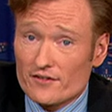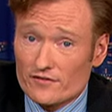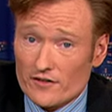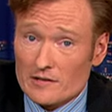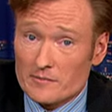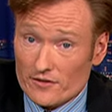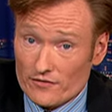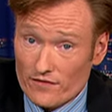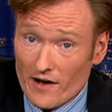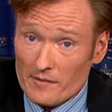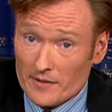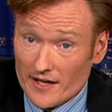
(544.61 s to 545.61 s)
of Kermit's
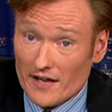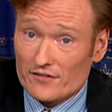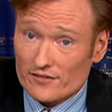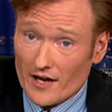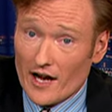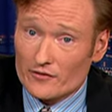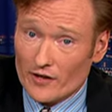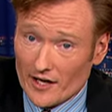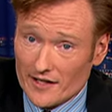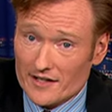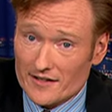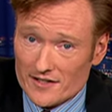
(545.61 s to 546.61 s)
vomit has
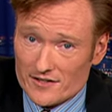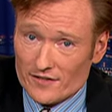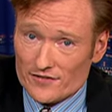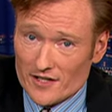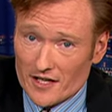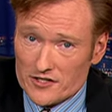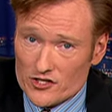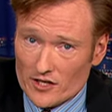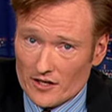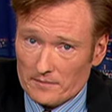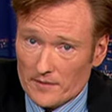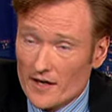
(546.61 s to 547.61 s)
skyrocketed. That stuff's not
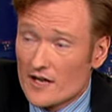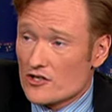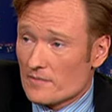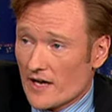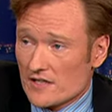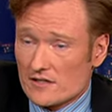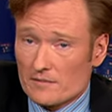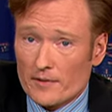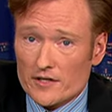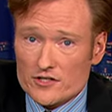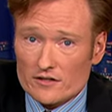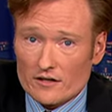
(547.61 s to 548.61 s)
cheap. So because of the
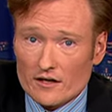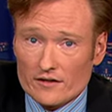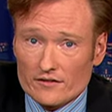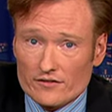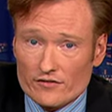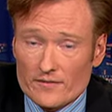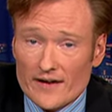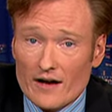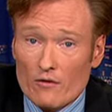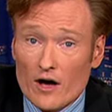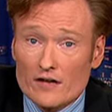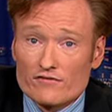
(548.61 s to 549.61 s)
budget cuts, from now
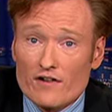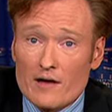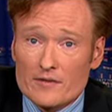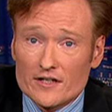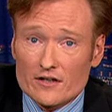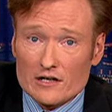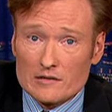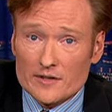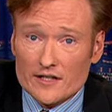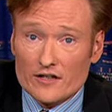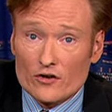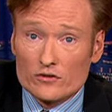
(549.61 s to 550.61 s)
on, Vomiting
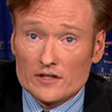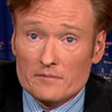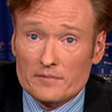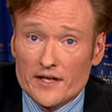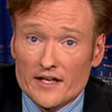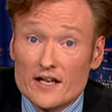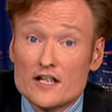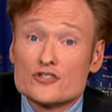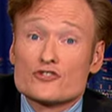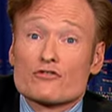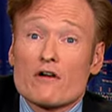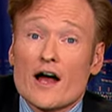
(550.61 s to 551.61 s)
Kermit can only be
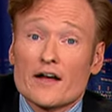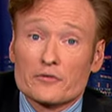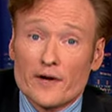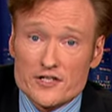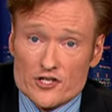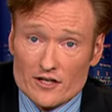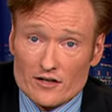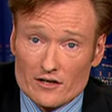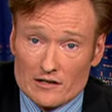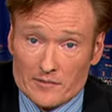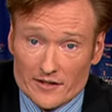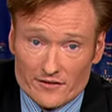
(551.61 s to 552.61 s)
Dry Retching
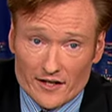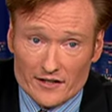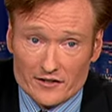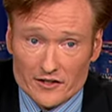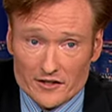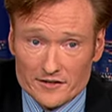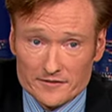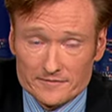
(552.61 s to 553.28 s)
Kermit. Take a look.